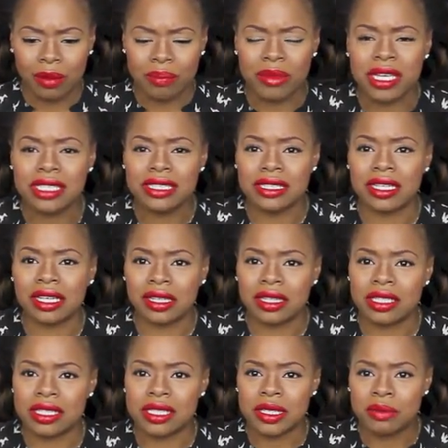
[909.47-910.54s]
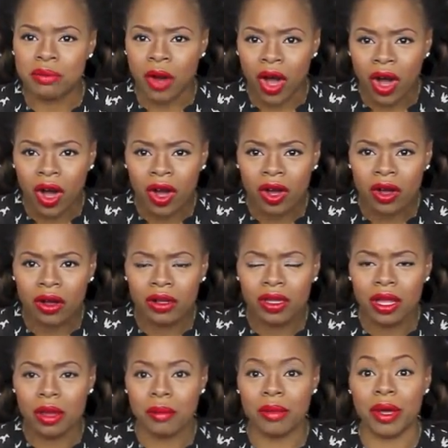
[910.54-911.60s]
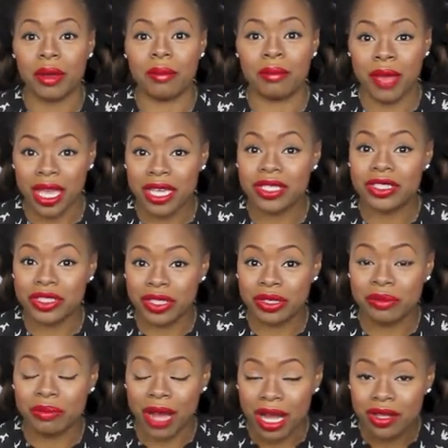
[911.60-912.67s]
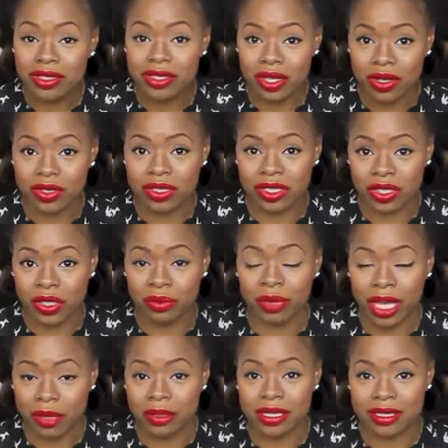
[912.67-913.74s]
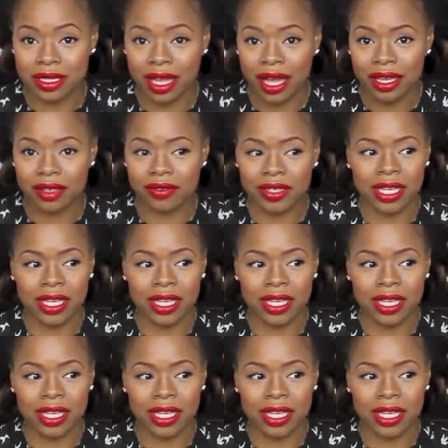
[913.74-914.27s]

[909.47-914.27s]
missing these small but major milestones in your baby's life.